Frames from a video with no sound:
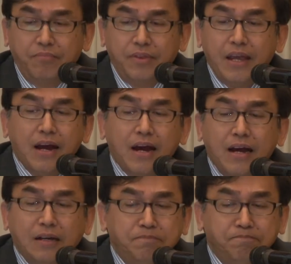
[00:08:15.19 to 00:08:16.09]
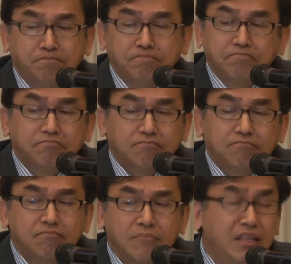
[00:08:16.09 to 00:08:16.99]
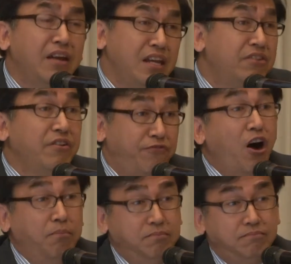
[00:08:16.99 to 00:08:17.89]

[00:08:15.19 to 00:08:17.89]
they need reform.